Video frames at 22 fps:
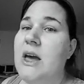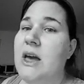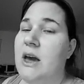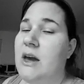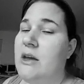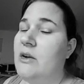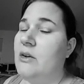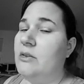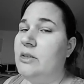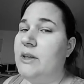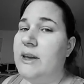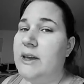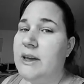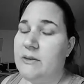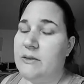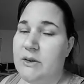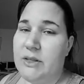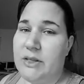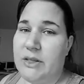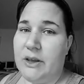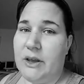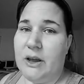and I'll link
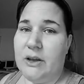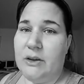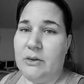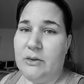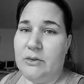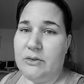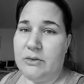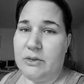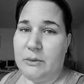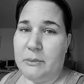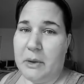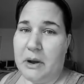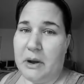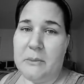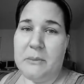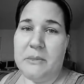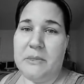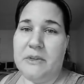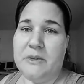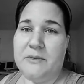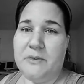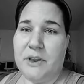everything I use in the bottom of
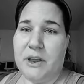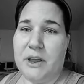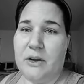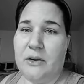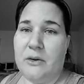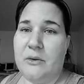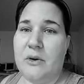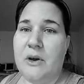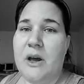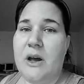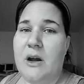this video.